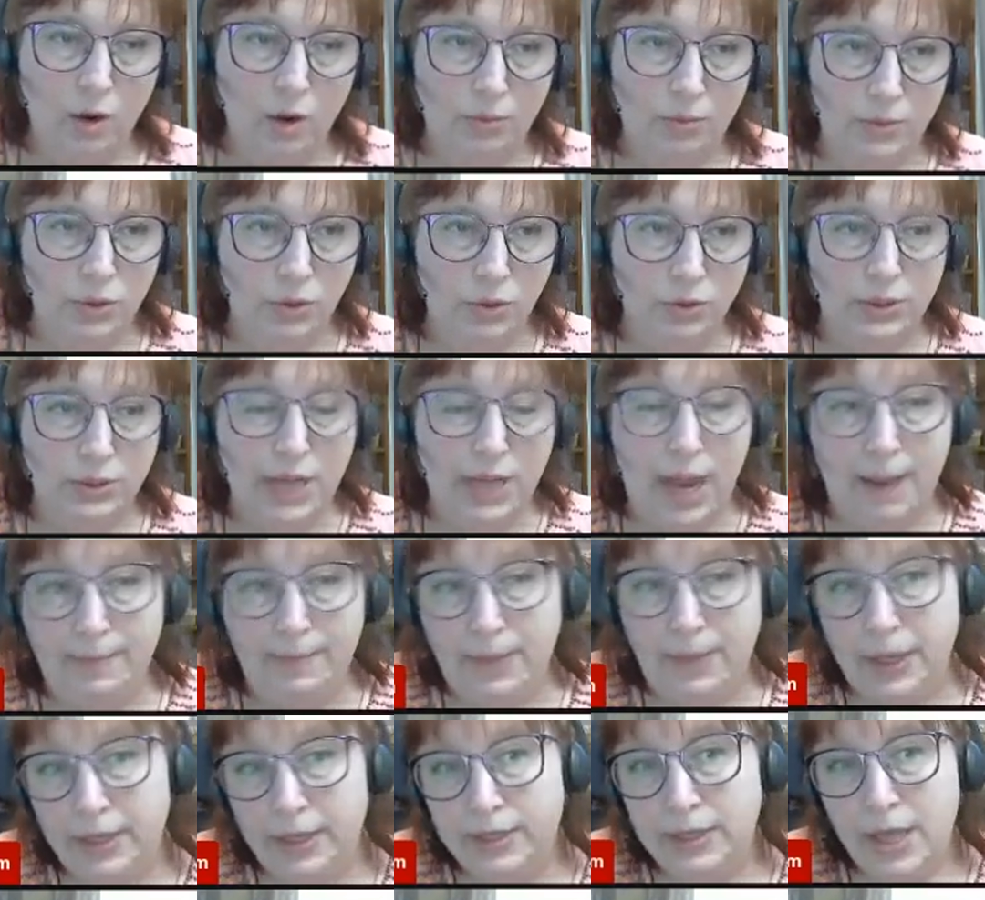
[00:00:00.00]
homeschool
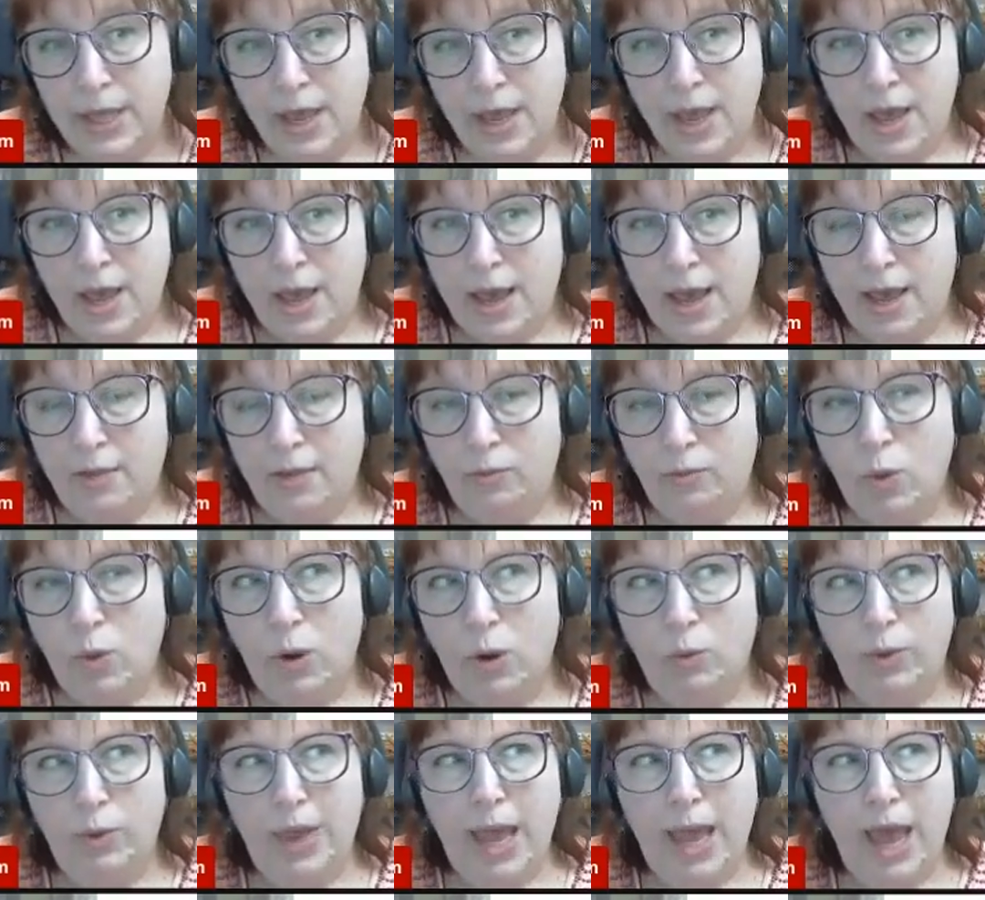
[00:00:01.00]
topics. And
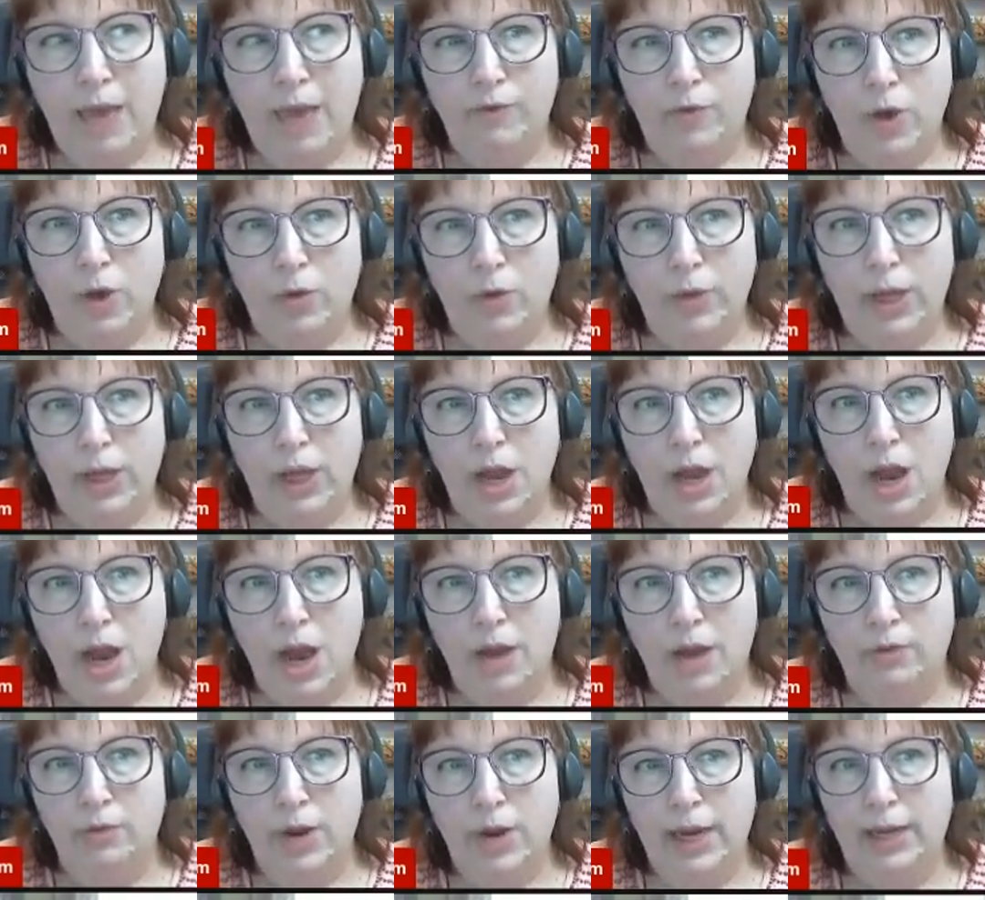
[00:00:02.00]
what we have going
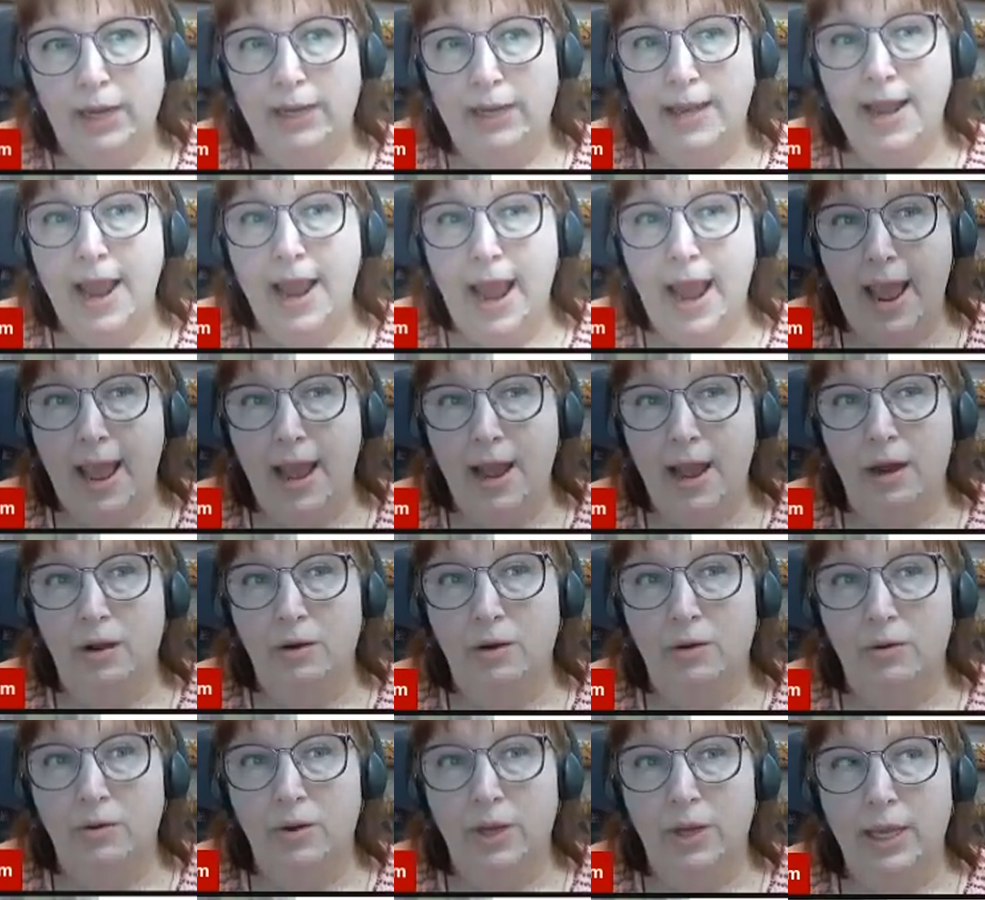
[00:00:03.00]
on right
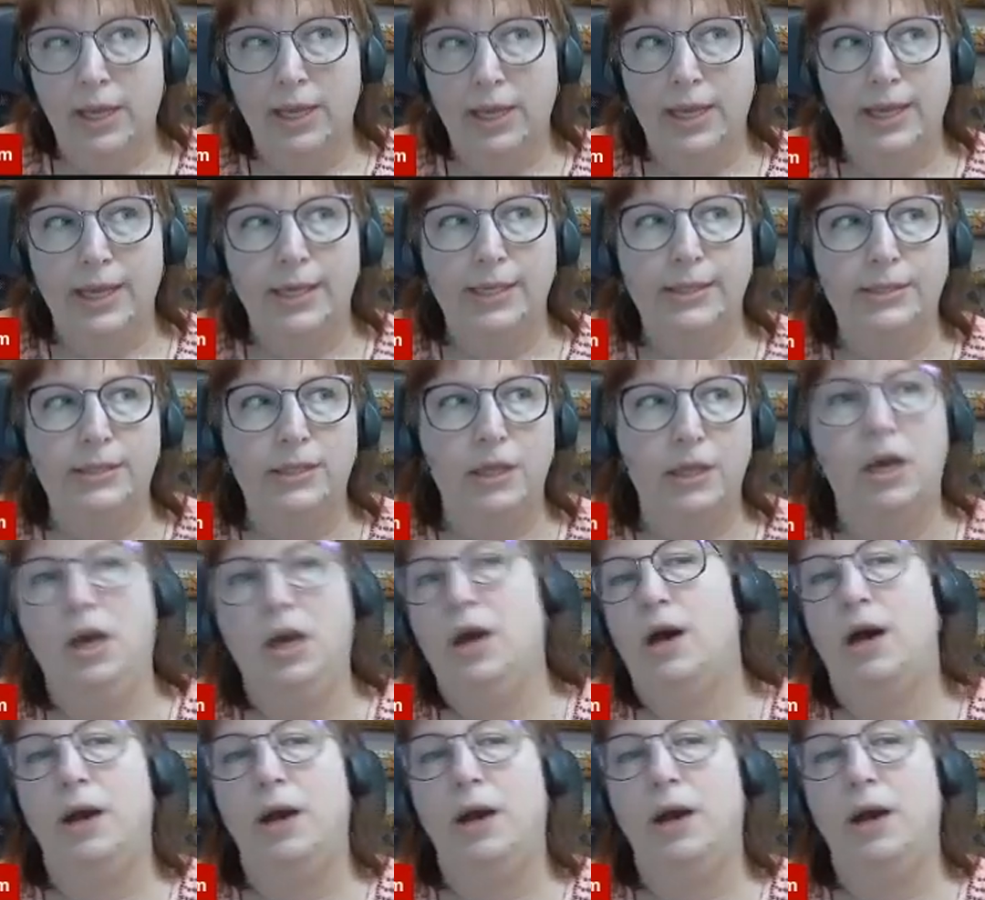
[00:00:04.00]
now is